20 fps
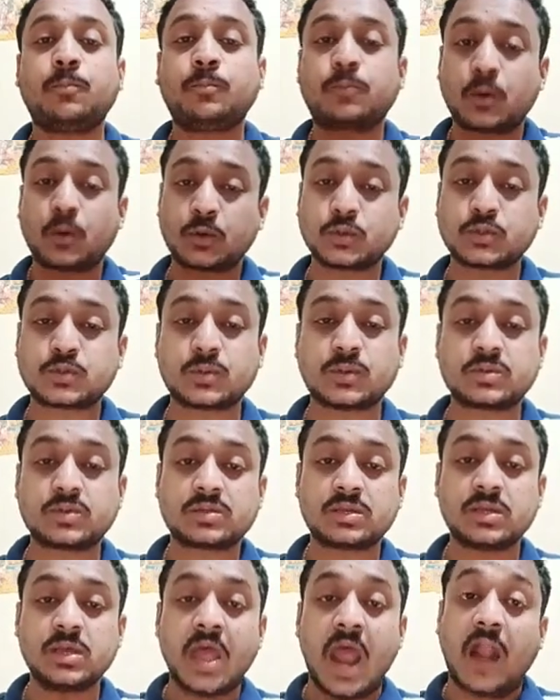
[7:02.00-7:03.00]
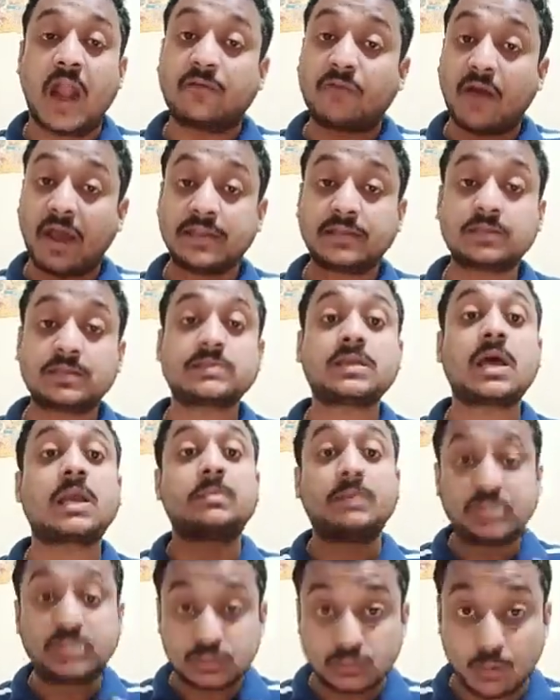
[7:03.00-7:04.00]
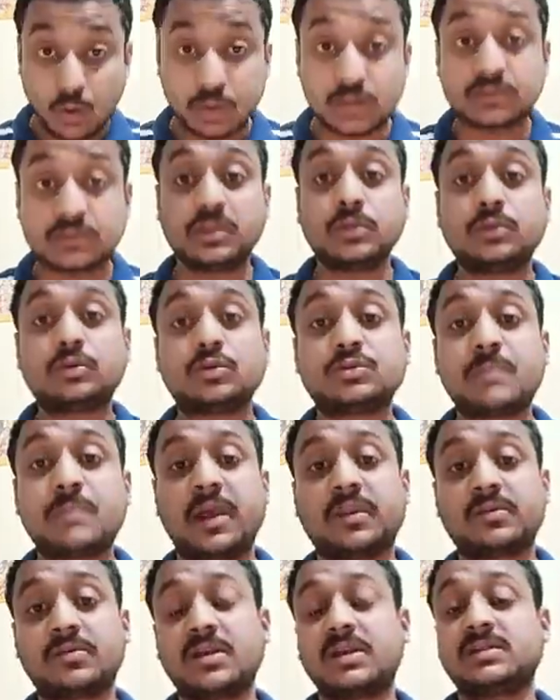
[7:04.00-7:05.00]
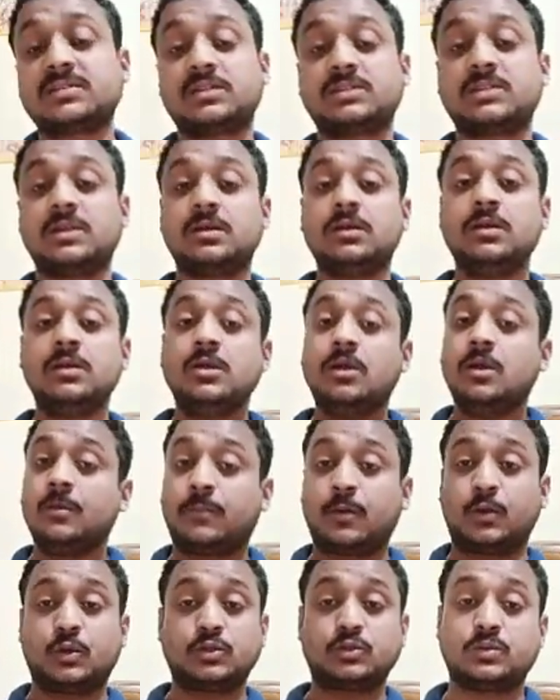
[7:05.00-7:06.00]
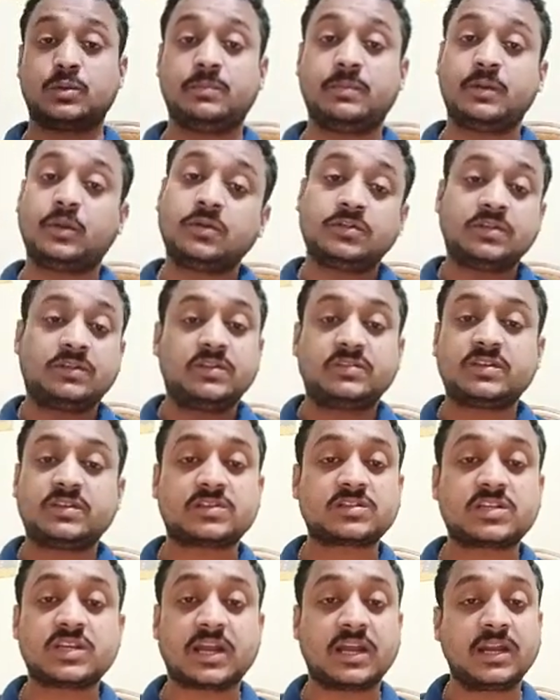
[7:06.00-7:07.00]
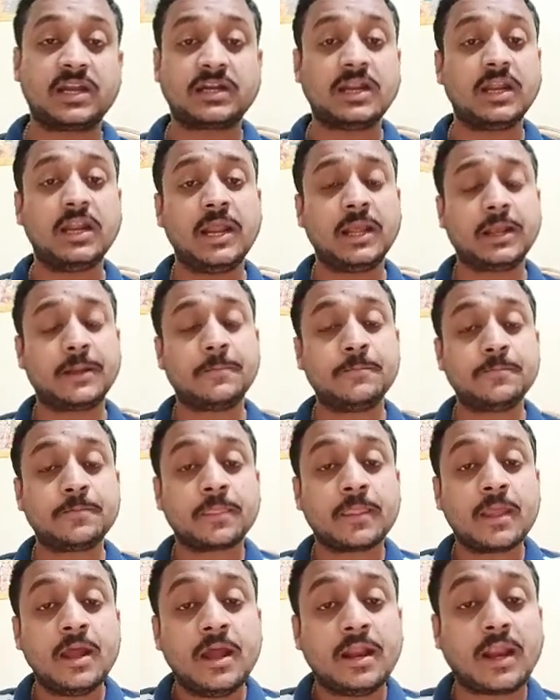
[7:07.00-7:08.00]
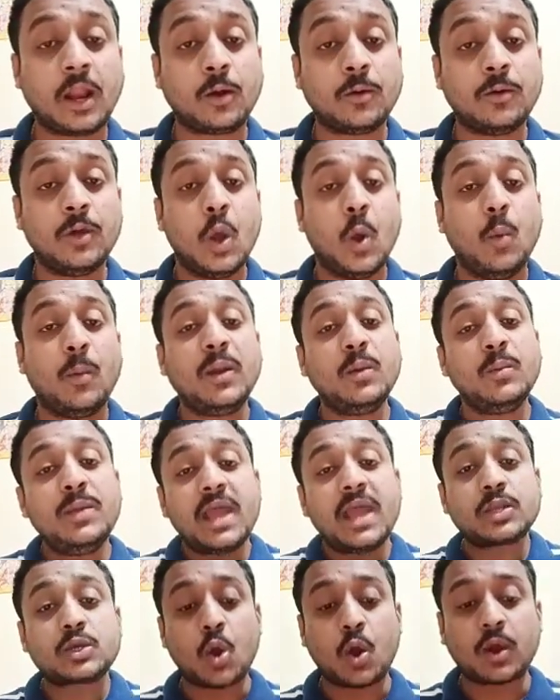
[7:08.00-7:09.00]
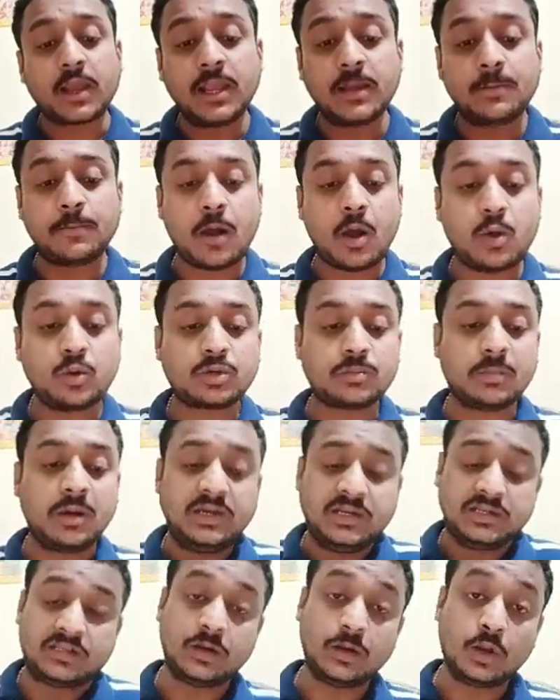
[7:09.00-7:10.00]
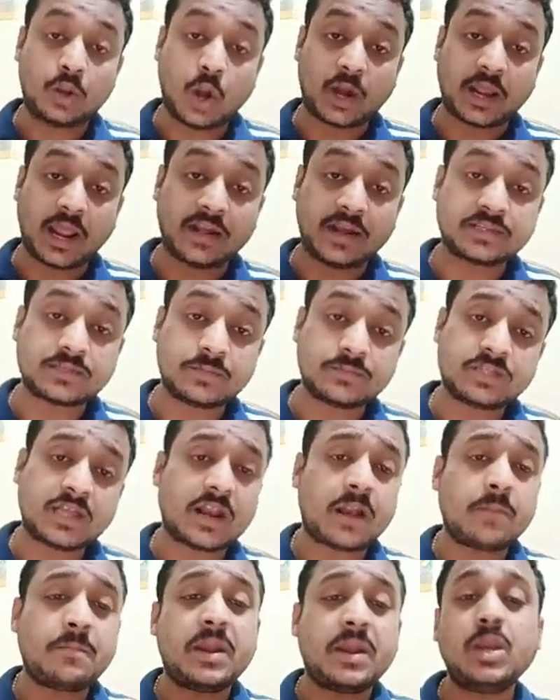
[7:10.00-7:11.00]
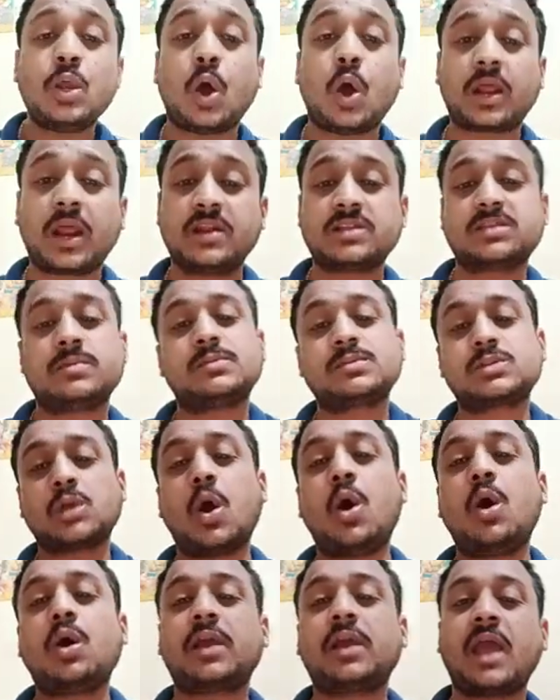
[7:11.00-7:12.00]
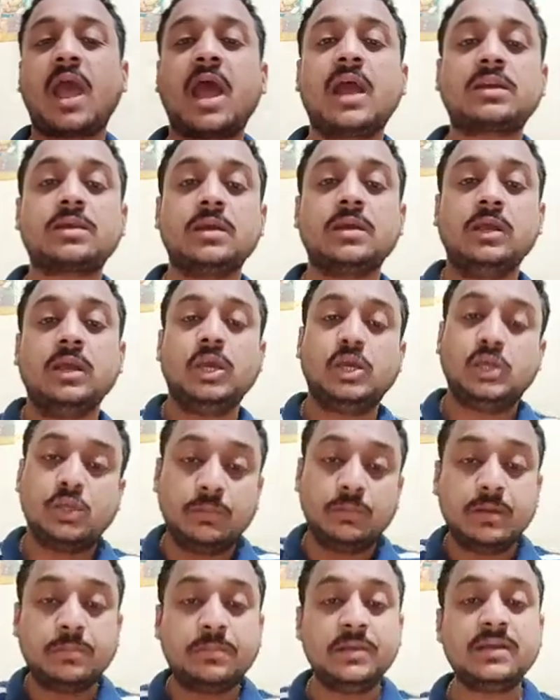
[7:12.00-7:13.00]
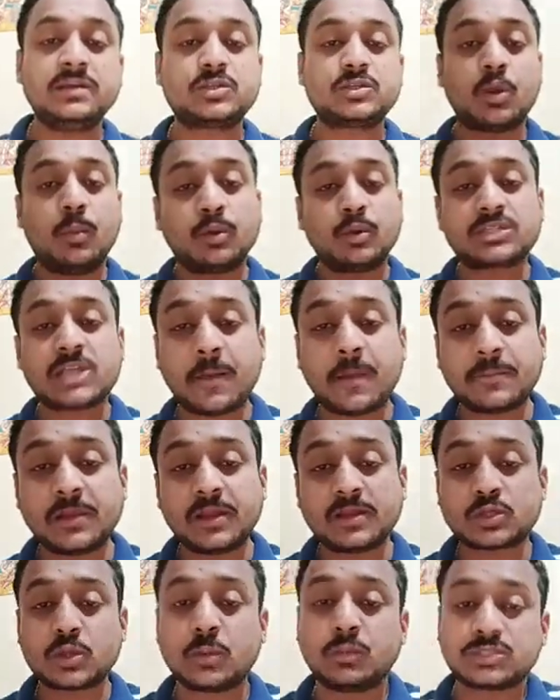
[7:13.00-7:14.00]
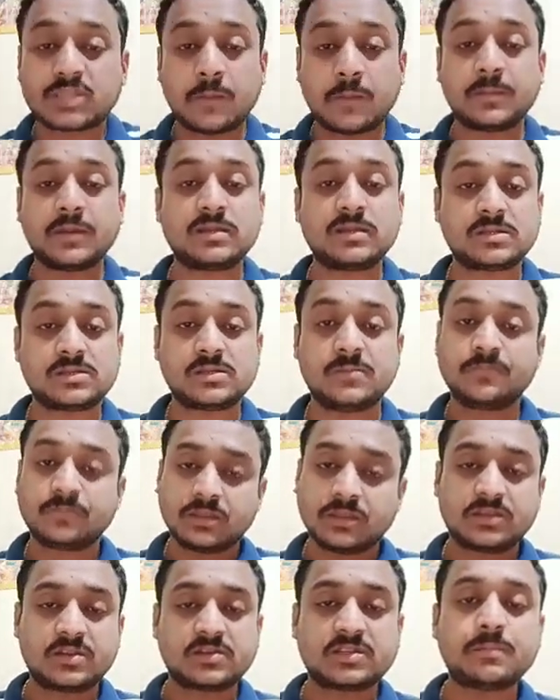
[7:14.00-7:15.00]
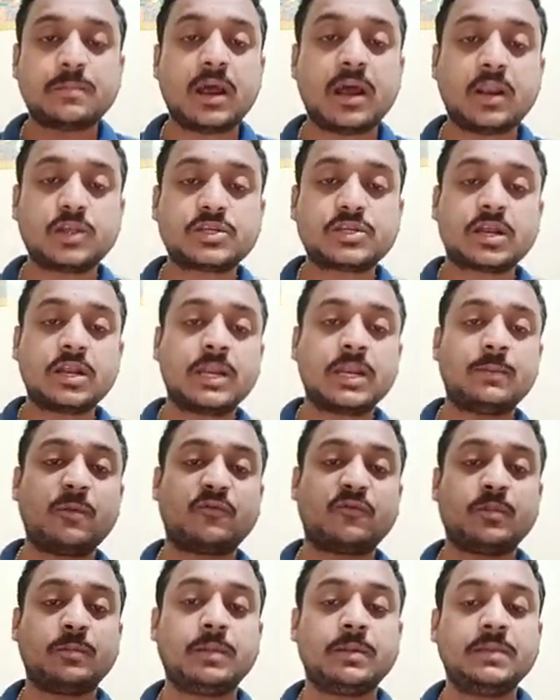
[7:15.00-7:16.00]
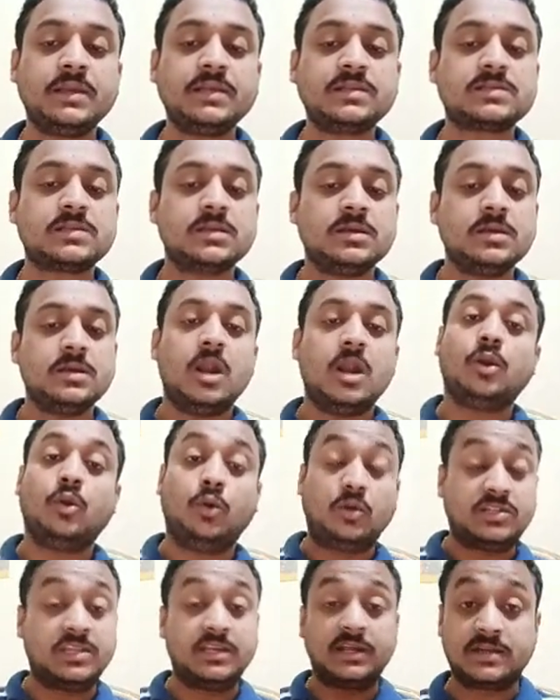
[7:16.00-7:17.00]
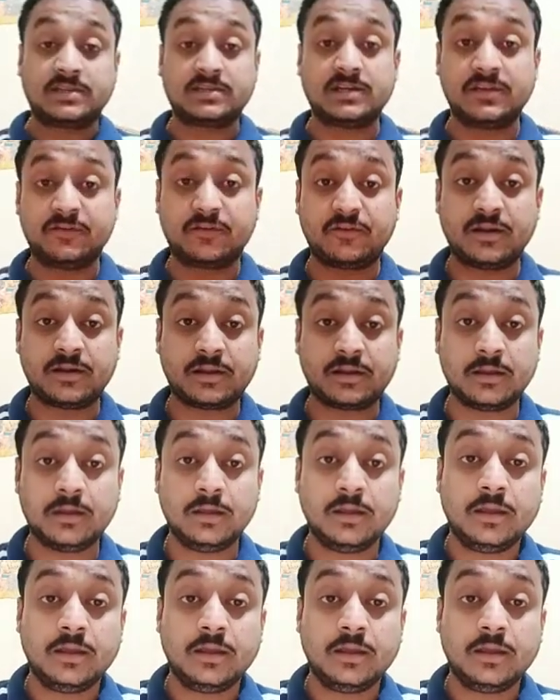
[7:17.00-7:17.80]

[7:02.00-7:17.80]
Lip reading: protozoans, and viruses are much smaller than those bacteria and the protozoan because it is just a connecting link. Now, when we are talking about multicellular organisms, there are many organisms, dog, cat, human beings, Homo sapiens, just the biological name of human beings. Don't think it's a different